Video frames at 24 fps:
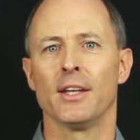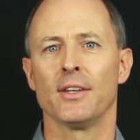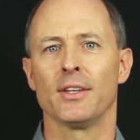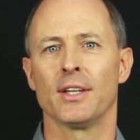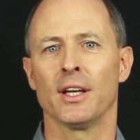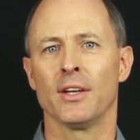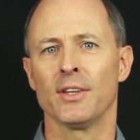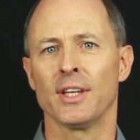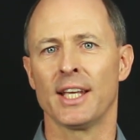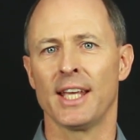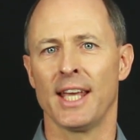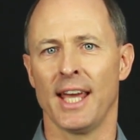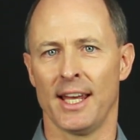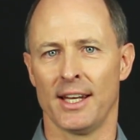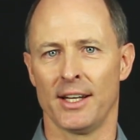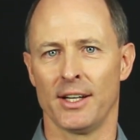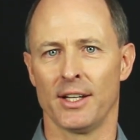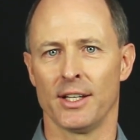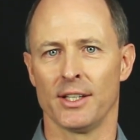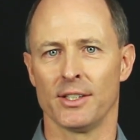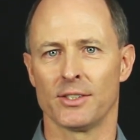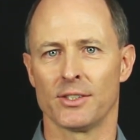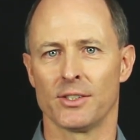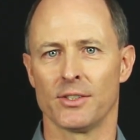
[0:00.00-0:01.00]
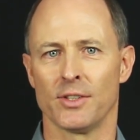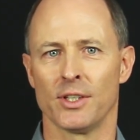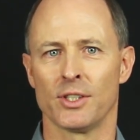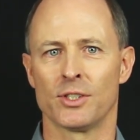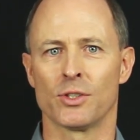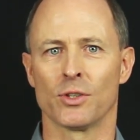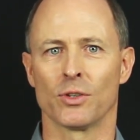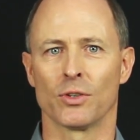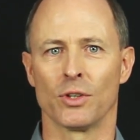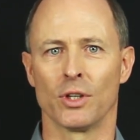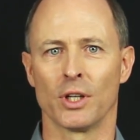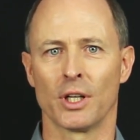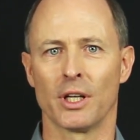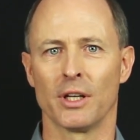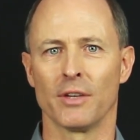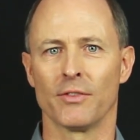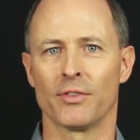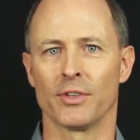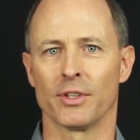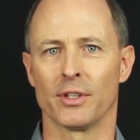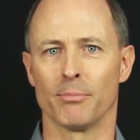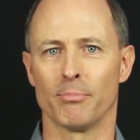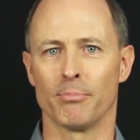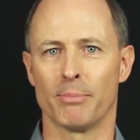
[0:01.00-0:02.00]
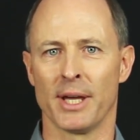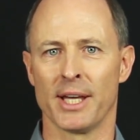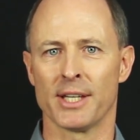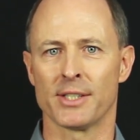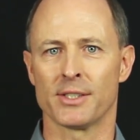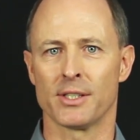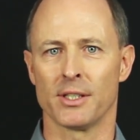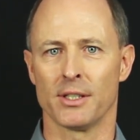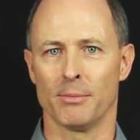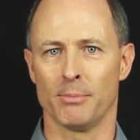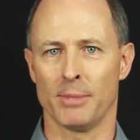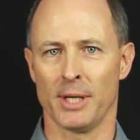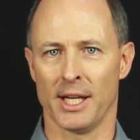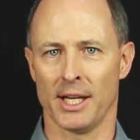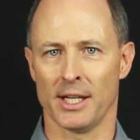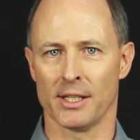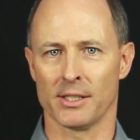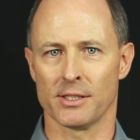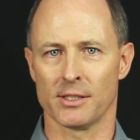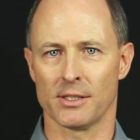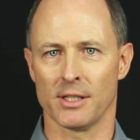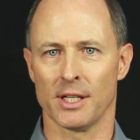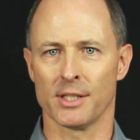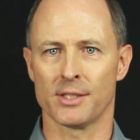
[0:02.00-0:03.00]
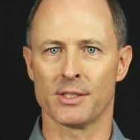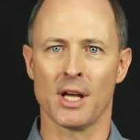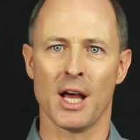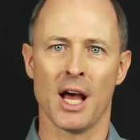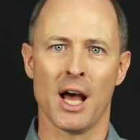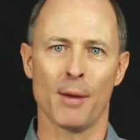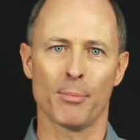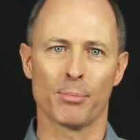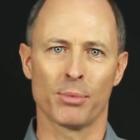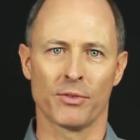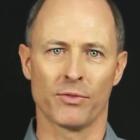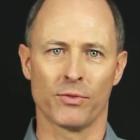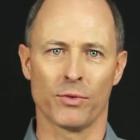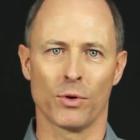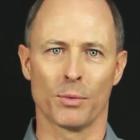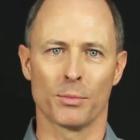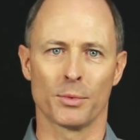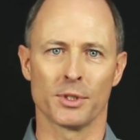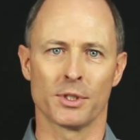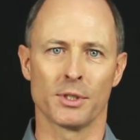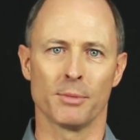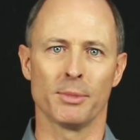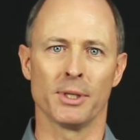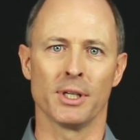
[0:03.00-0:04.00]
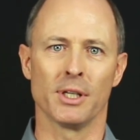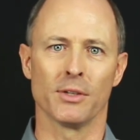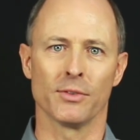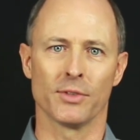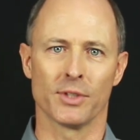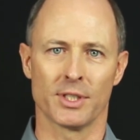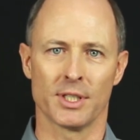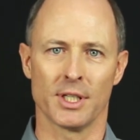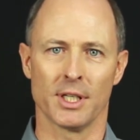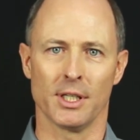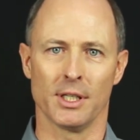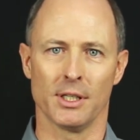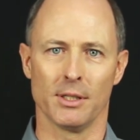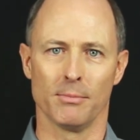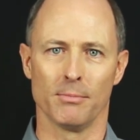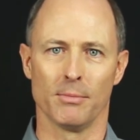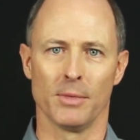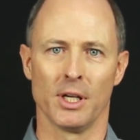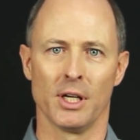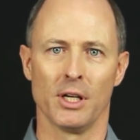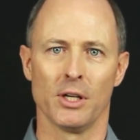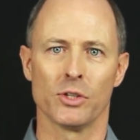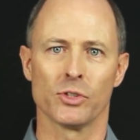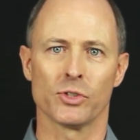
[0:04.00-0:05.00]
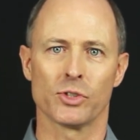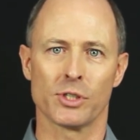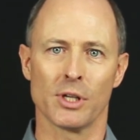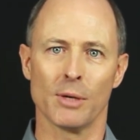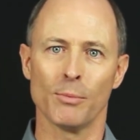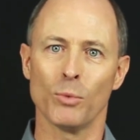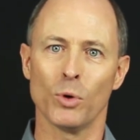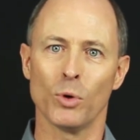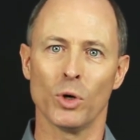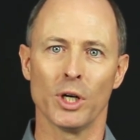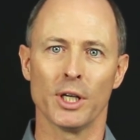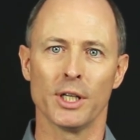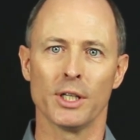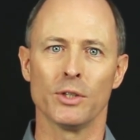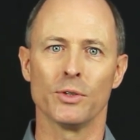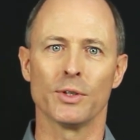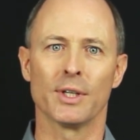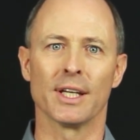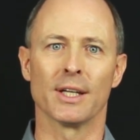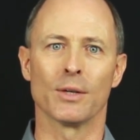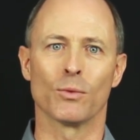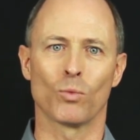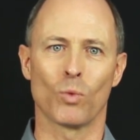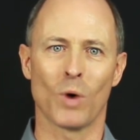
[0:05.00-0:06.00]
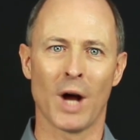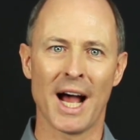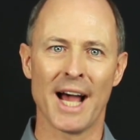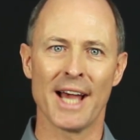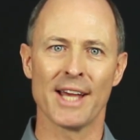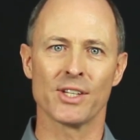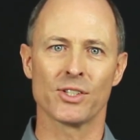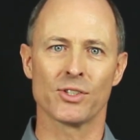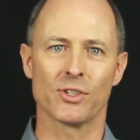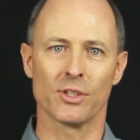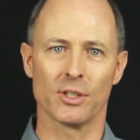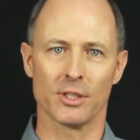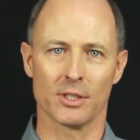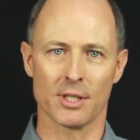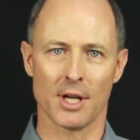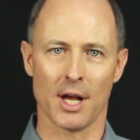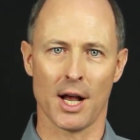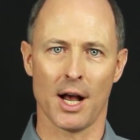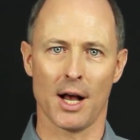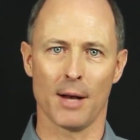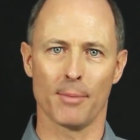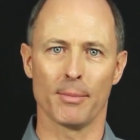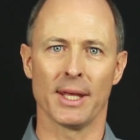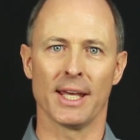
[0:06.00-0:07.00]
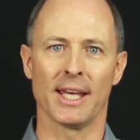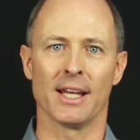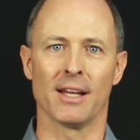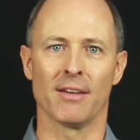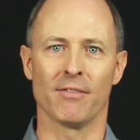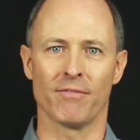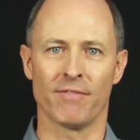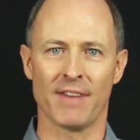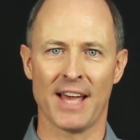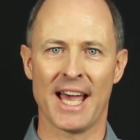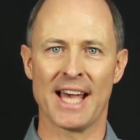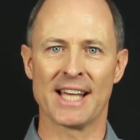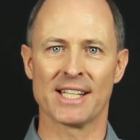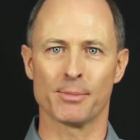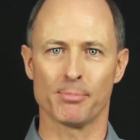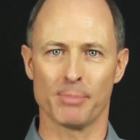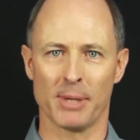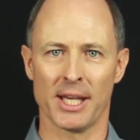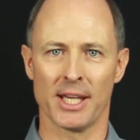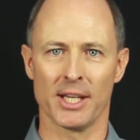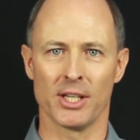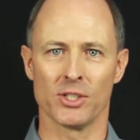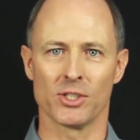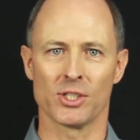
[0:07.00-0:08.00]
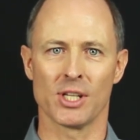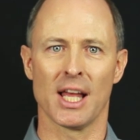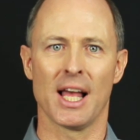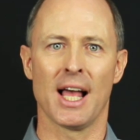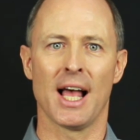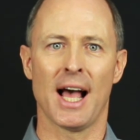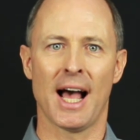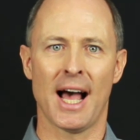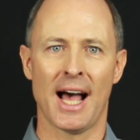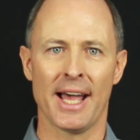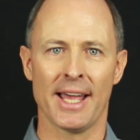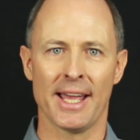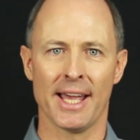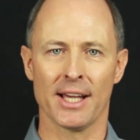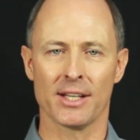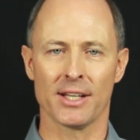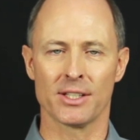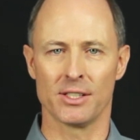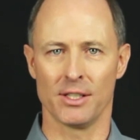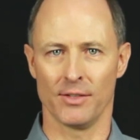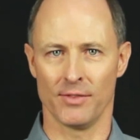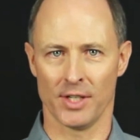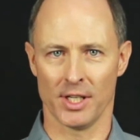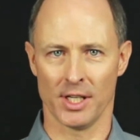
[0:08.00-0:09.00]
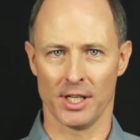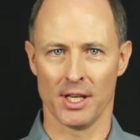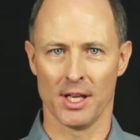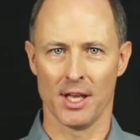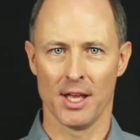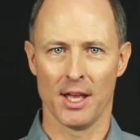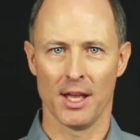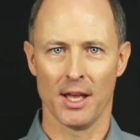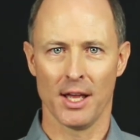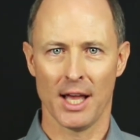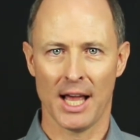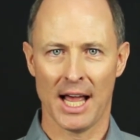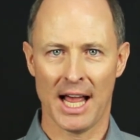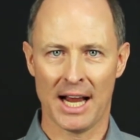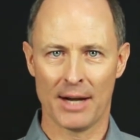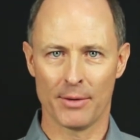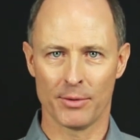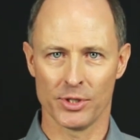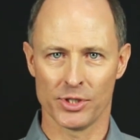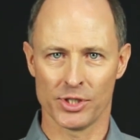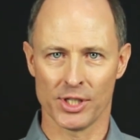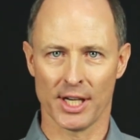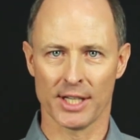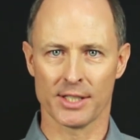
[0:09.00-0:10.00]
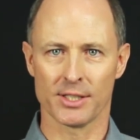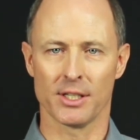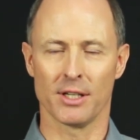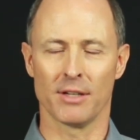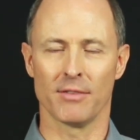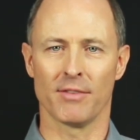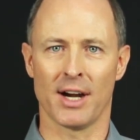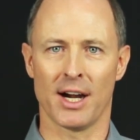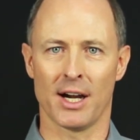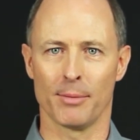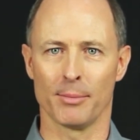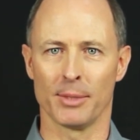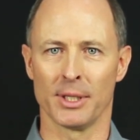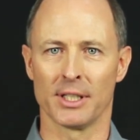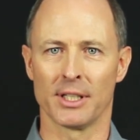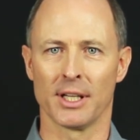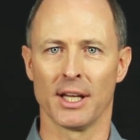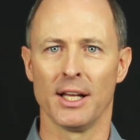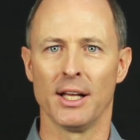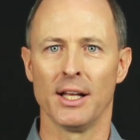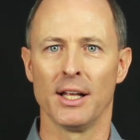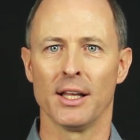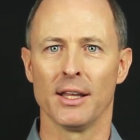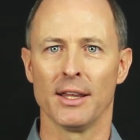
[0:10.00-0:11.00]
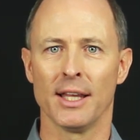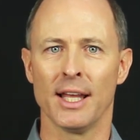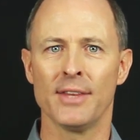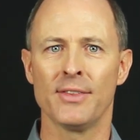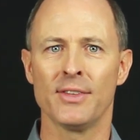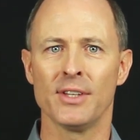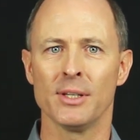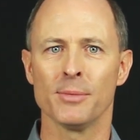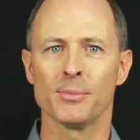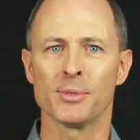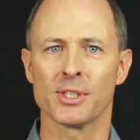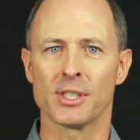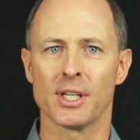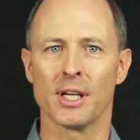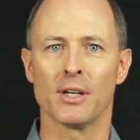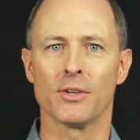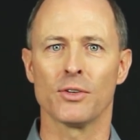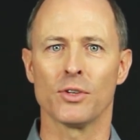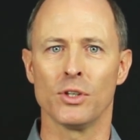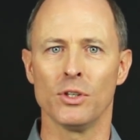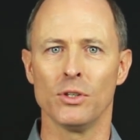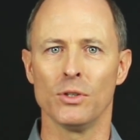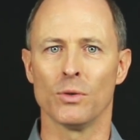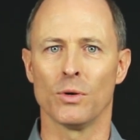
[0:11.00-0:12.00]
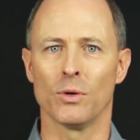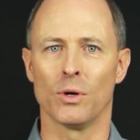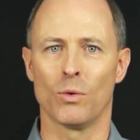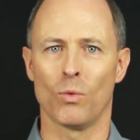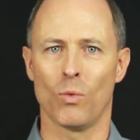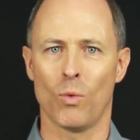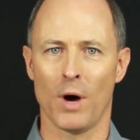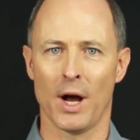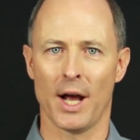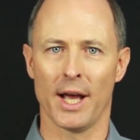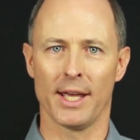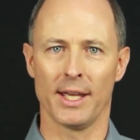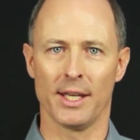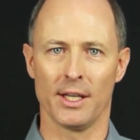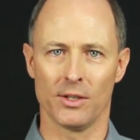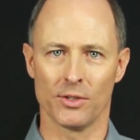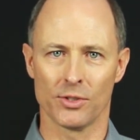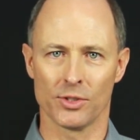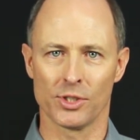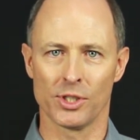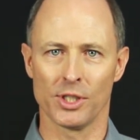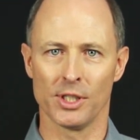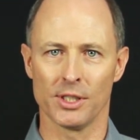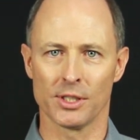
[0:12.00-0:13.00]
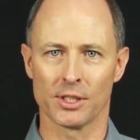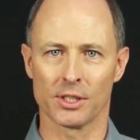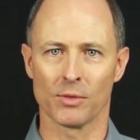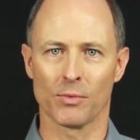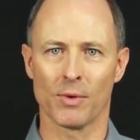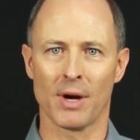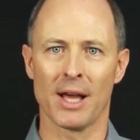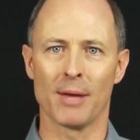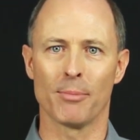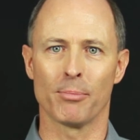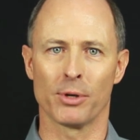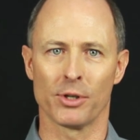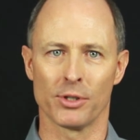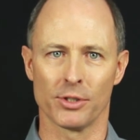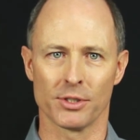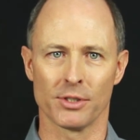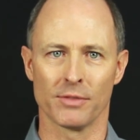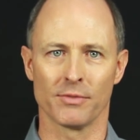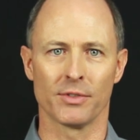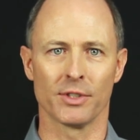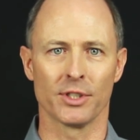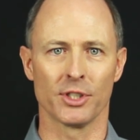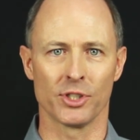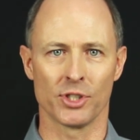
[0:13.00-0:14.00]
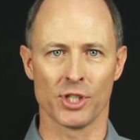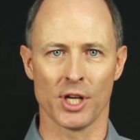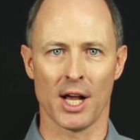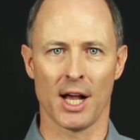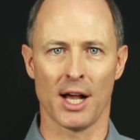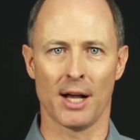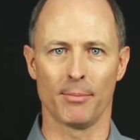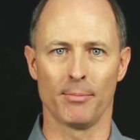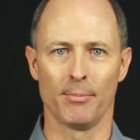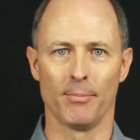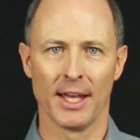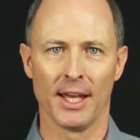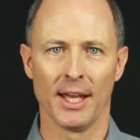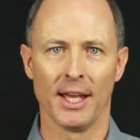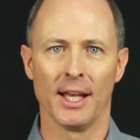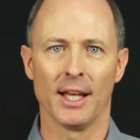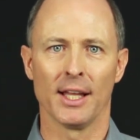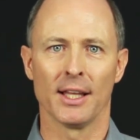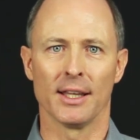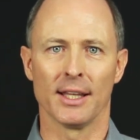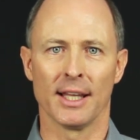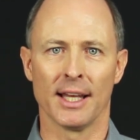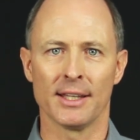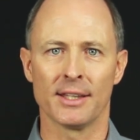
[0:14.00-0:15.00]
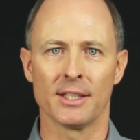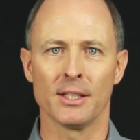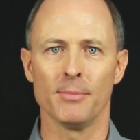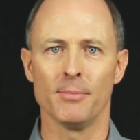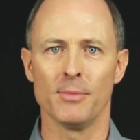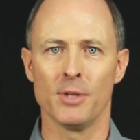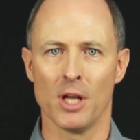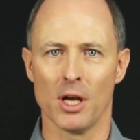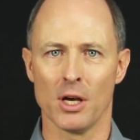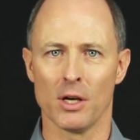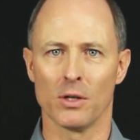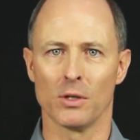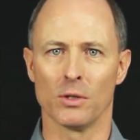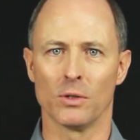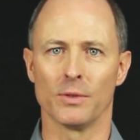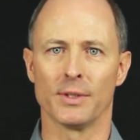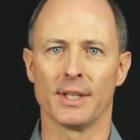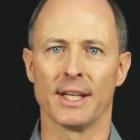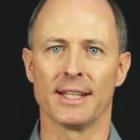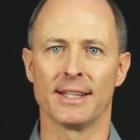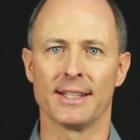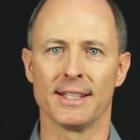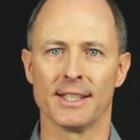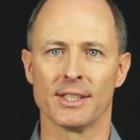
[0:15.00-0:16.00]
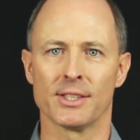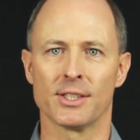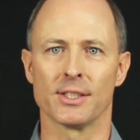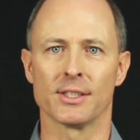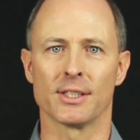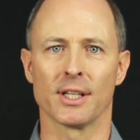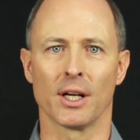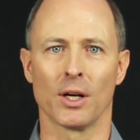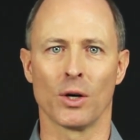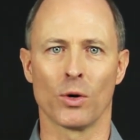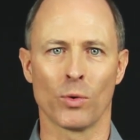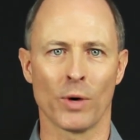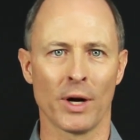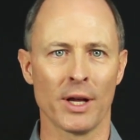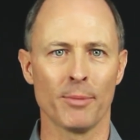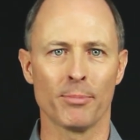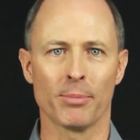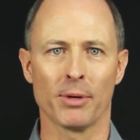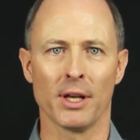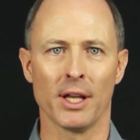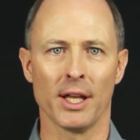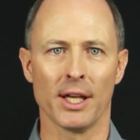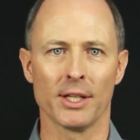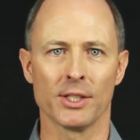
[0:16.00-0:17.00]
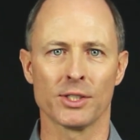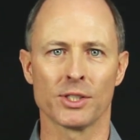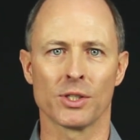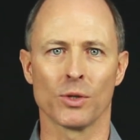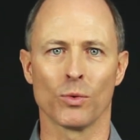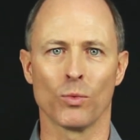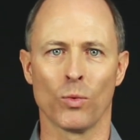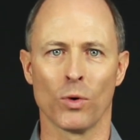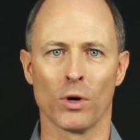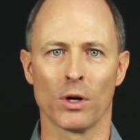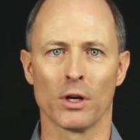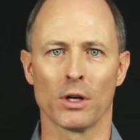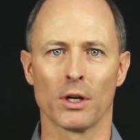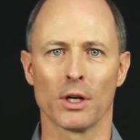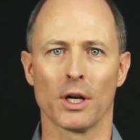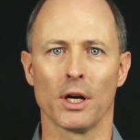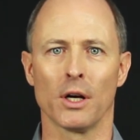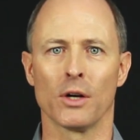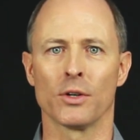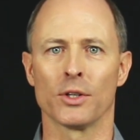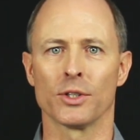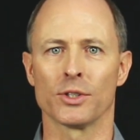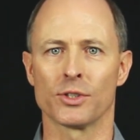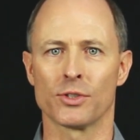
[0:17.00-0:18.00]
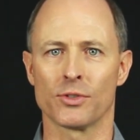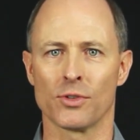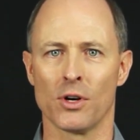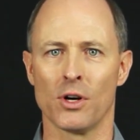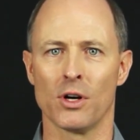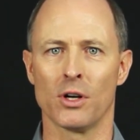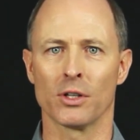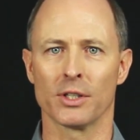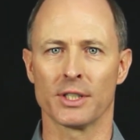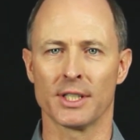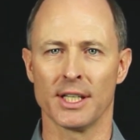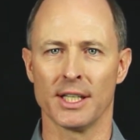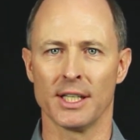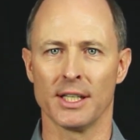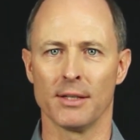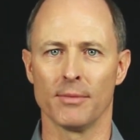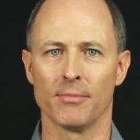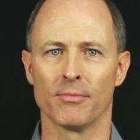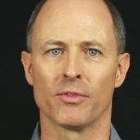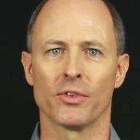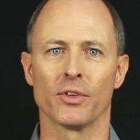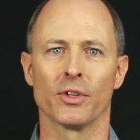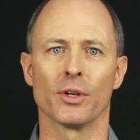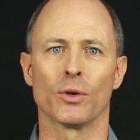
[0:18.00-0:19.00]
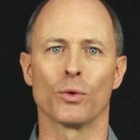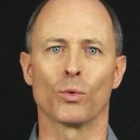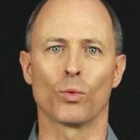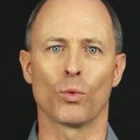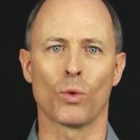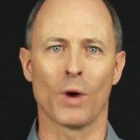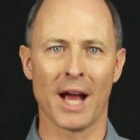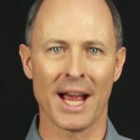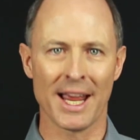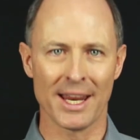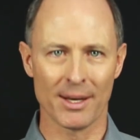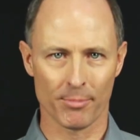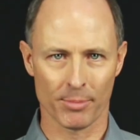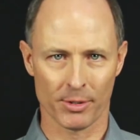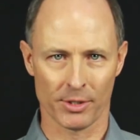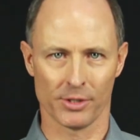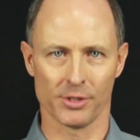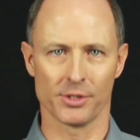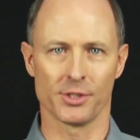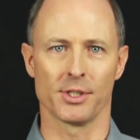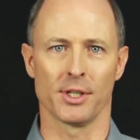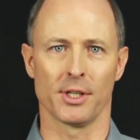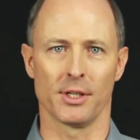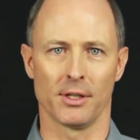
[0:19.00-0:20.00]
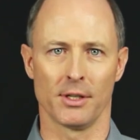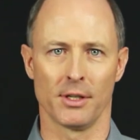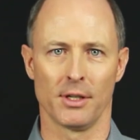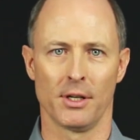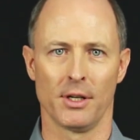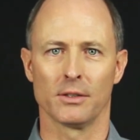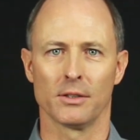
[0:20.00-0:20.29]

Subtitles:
Tell the candidates that you're looking for the best of the best, a top performer to be on the team, someone who can rise to the top in a fast-paced, high-activity, high-rejection environment. Let them sell you on why he or she is the right person for the job. Let them know that this is a great place to work on a strong team for the right person.